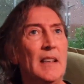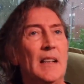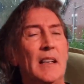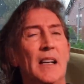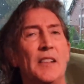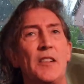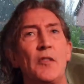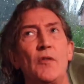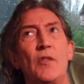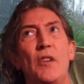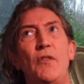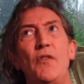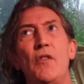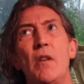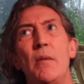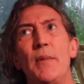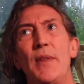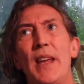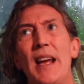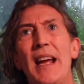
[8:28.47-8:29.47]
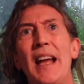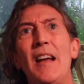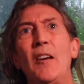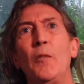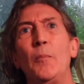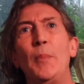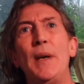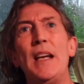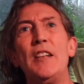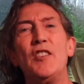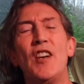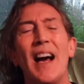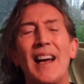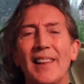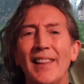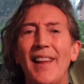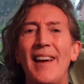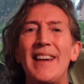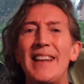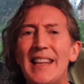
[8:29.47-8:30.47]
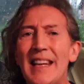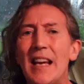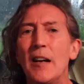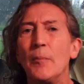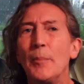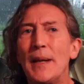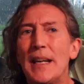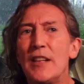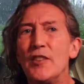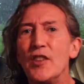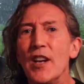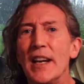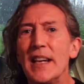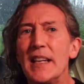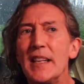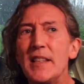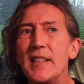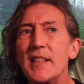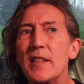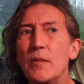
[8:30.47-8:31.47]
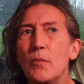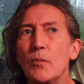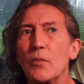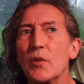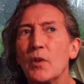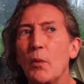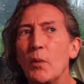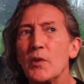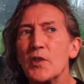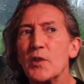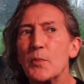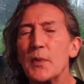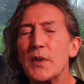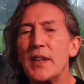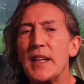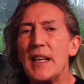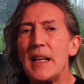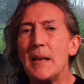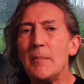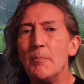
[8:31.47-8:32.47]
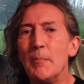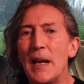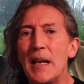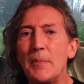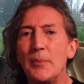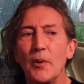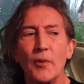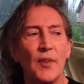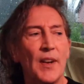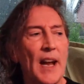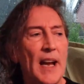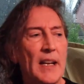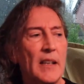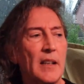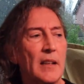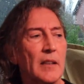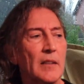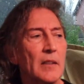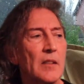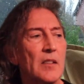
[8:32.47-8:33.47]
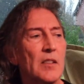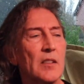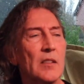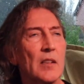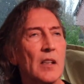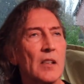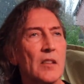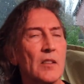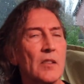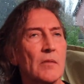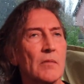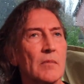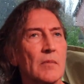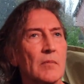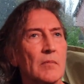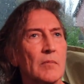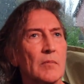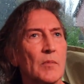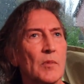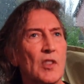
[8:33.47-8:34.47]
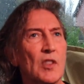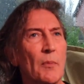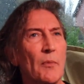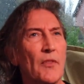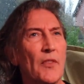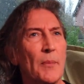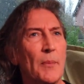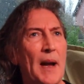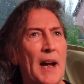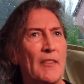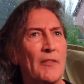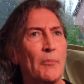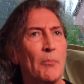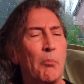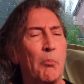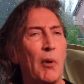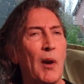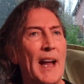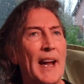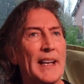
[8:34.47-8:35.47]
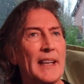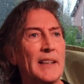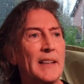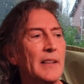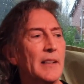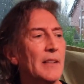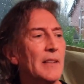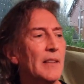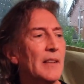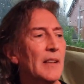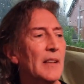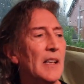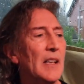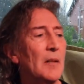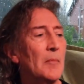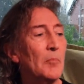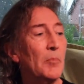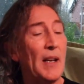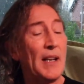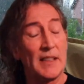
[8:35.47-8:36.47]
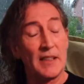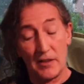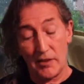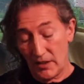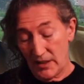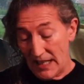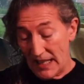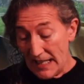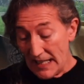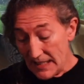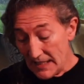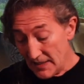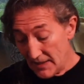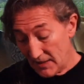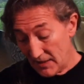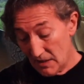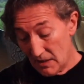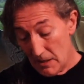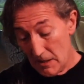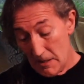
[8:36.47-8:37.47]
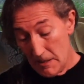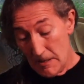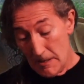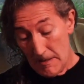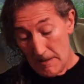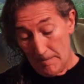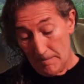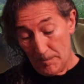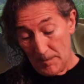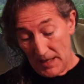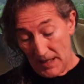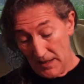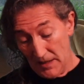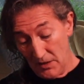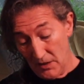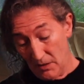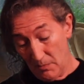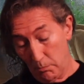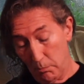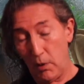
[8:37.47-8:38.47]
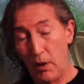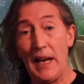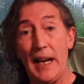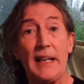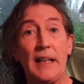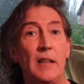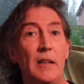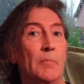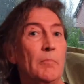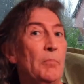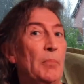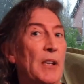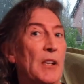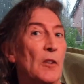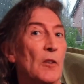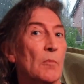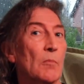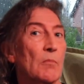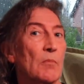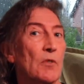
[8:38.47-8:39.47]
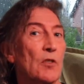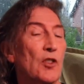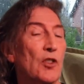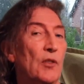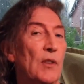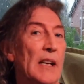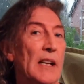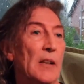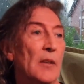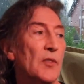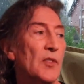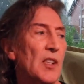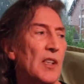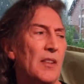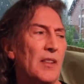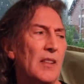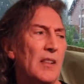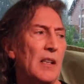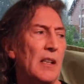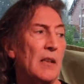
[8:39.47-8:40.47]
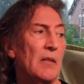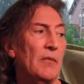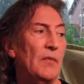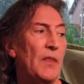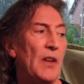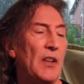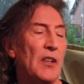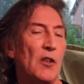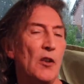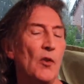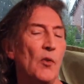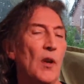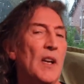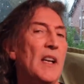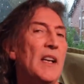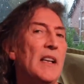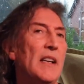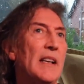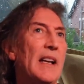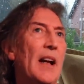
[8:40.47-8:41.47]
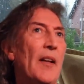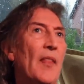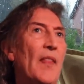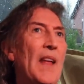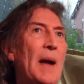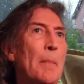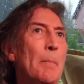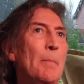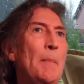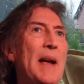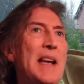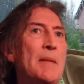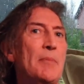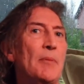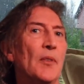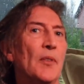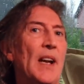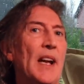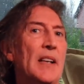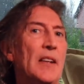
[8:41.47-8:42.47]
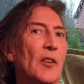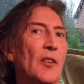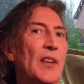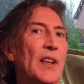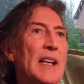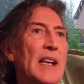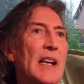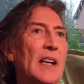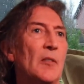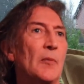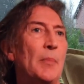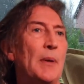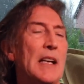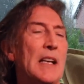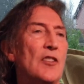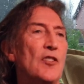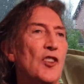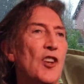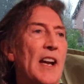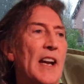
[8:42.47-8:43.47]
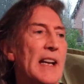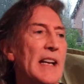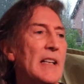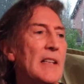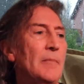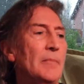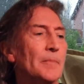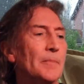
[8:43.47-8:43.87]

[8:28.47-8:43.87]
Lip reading: I don't know if you remember that LPJ. I like the LPJs, the ones with the maple neck, and some of them have black keys and black pickup shrouds. I think they're very cool. Now that maple neck on the LPJ,